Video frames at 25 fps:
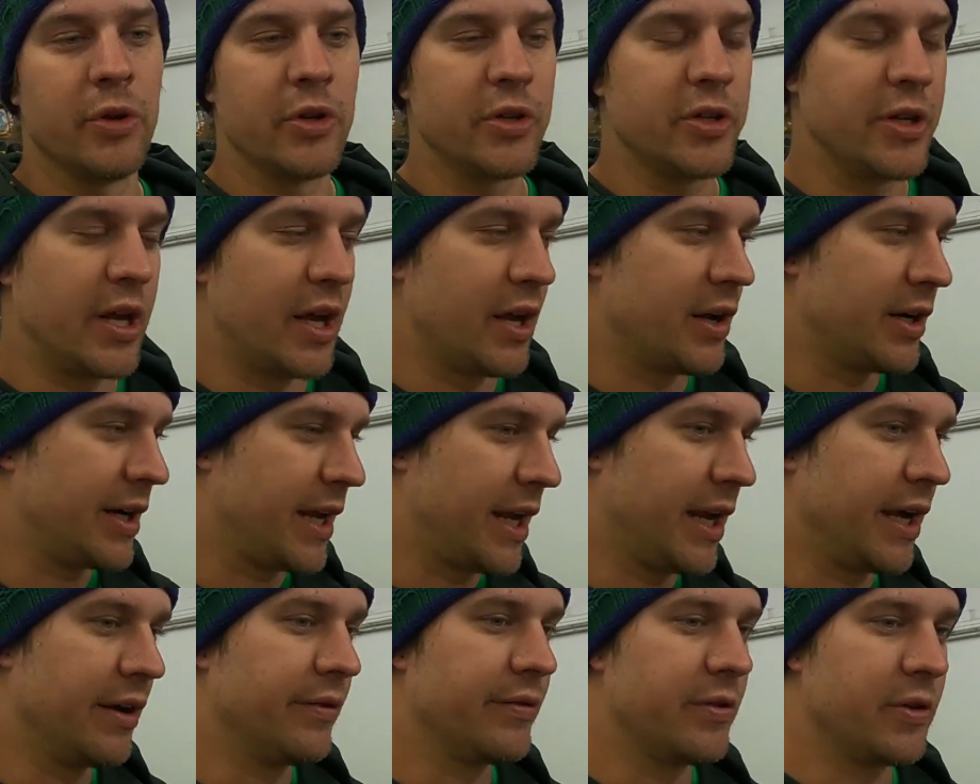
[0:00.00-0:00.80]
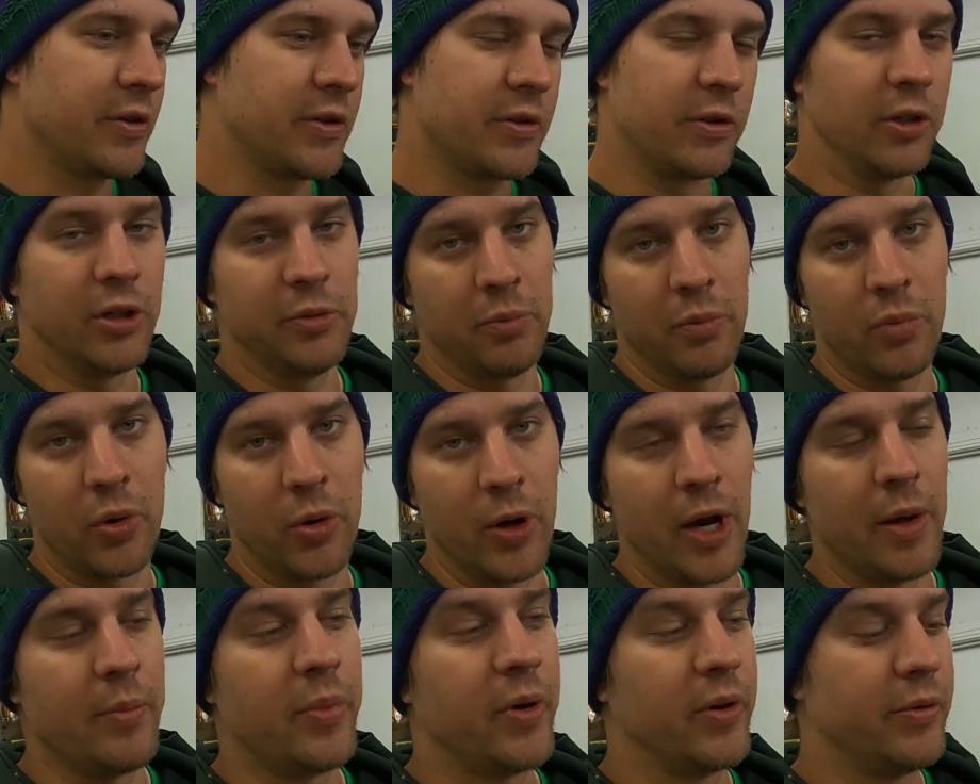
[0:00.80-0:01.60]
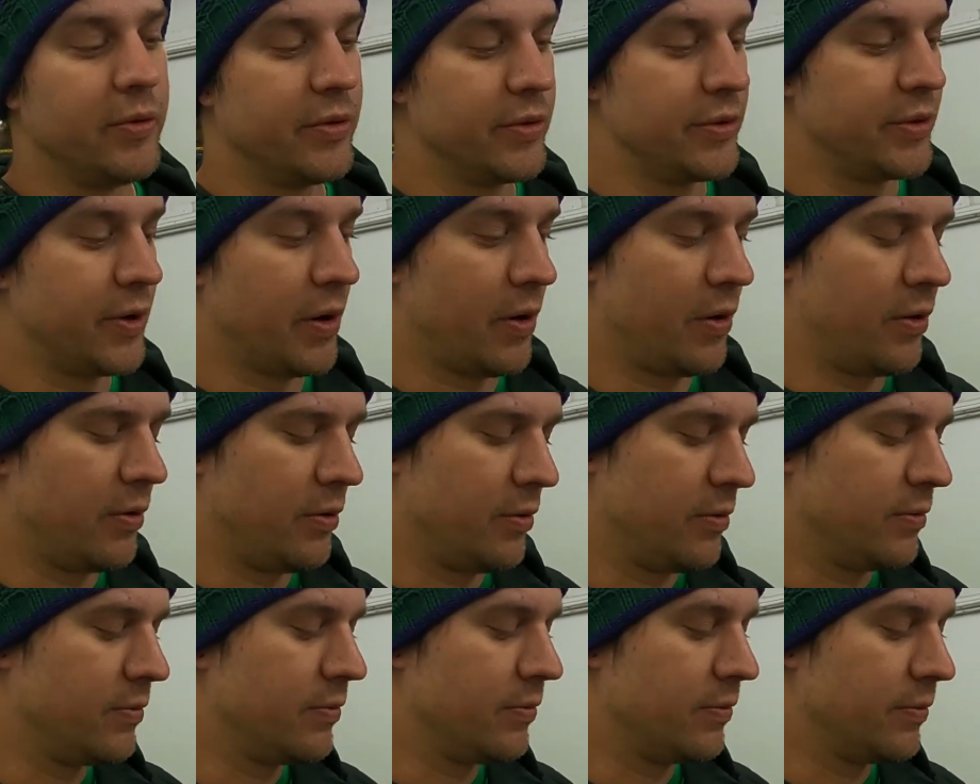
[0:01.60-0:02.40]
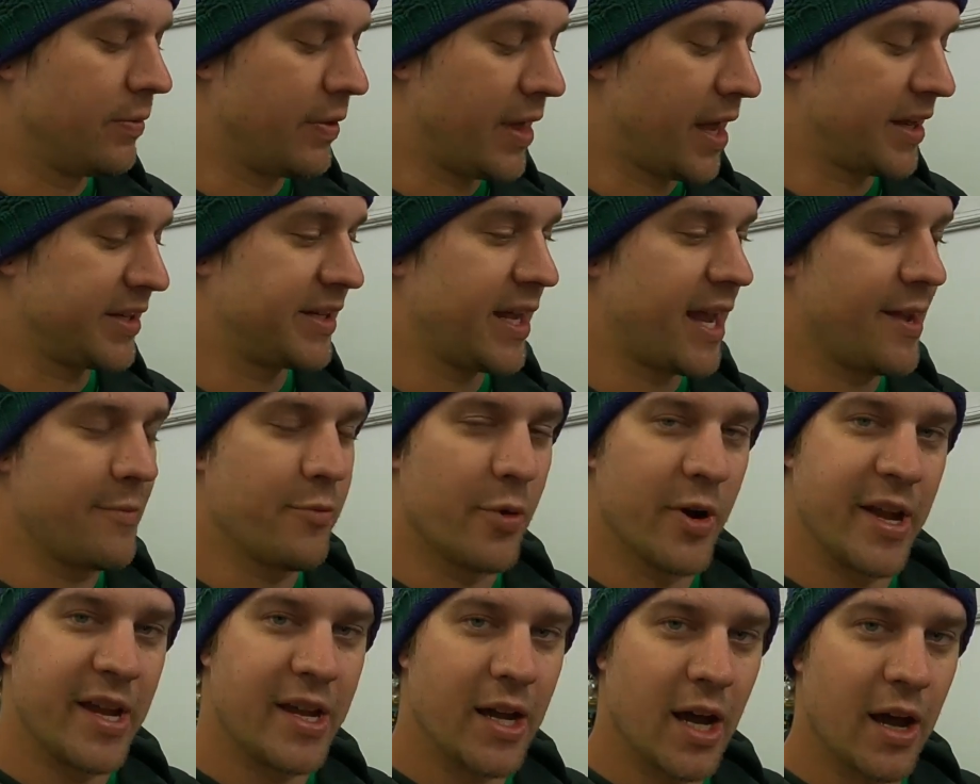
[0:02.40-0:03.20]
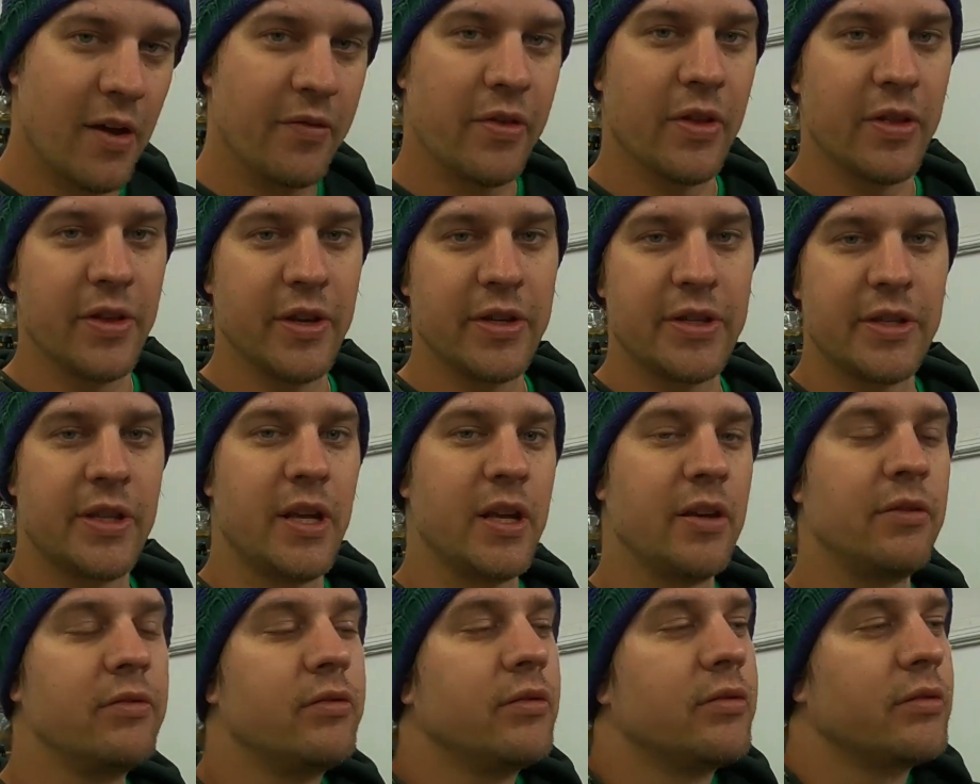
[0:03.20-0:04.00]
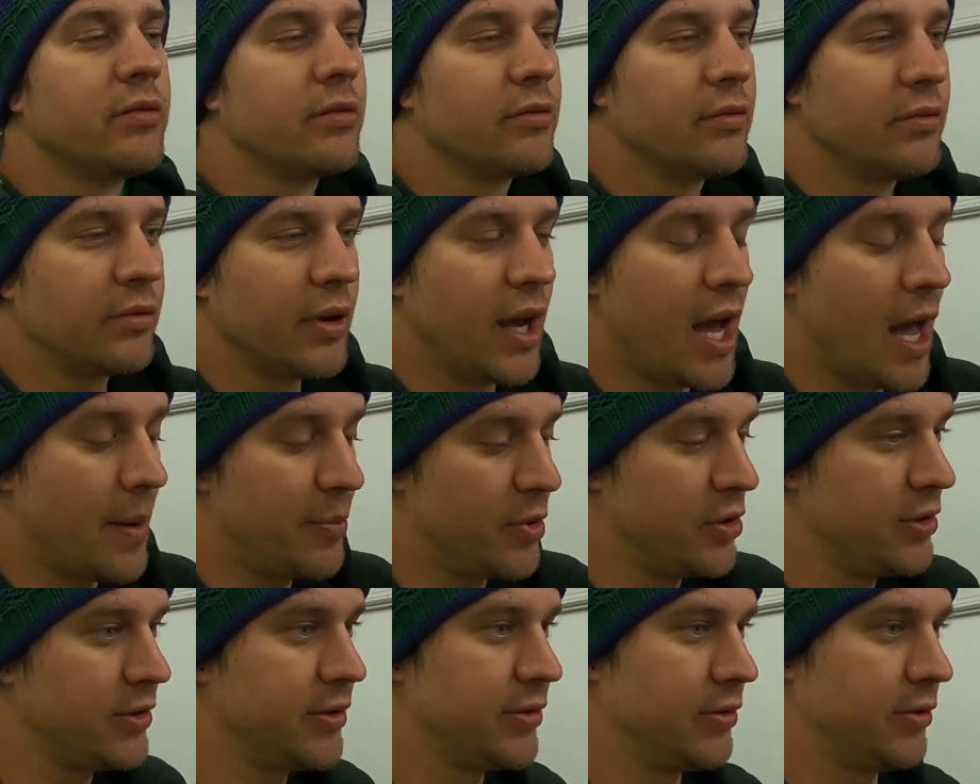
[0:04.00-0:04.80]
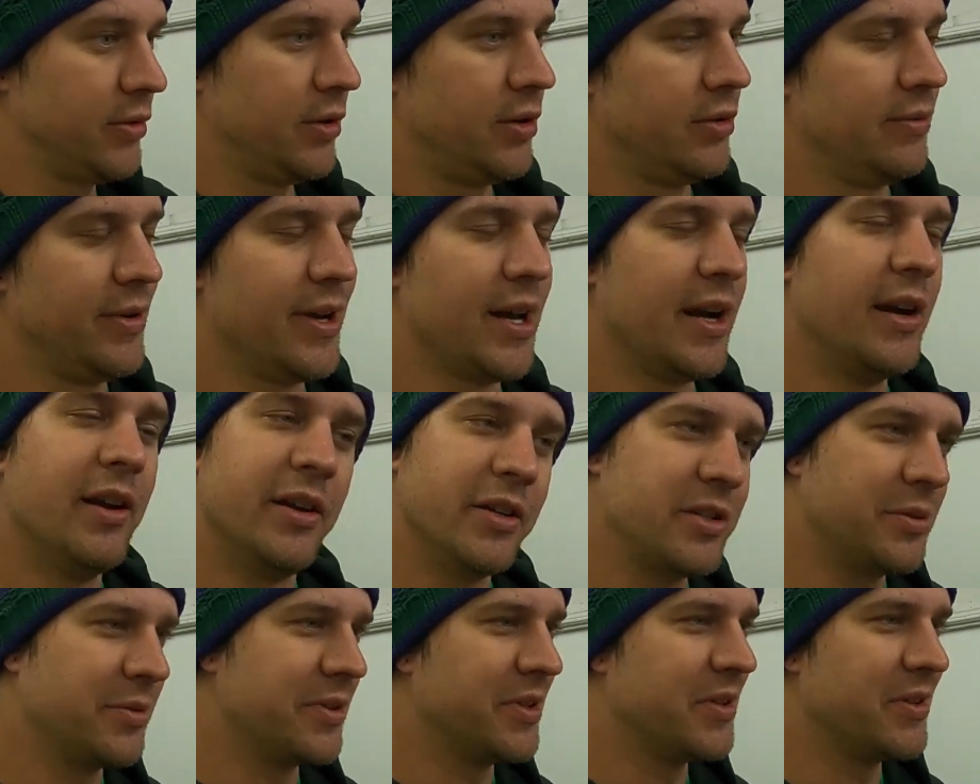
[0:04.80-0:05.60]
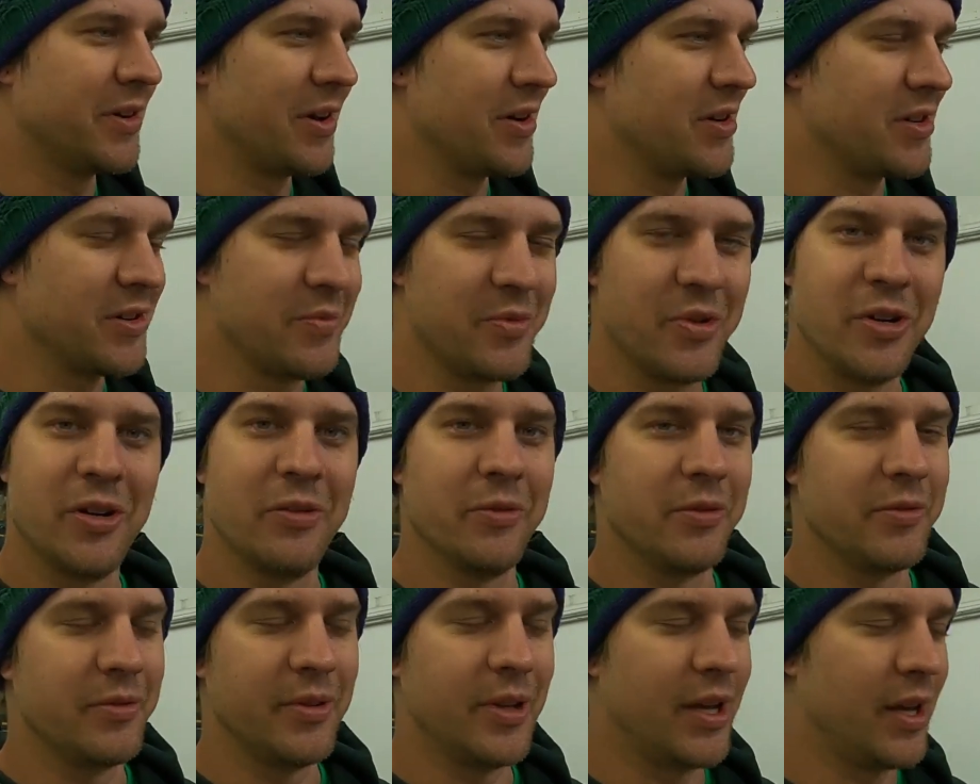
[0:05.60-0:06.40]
watched our King of the Strip prep, so that same week after this thing happened, we had an issue with the dyno computer.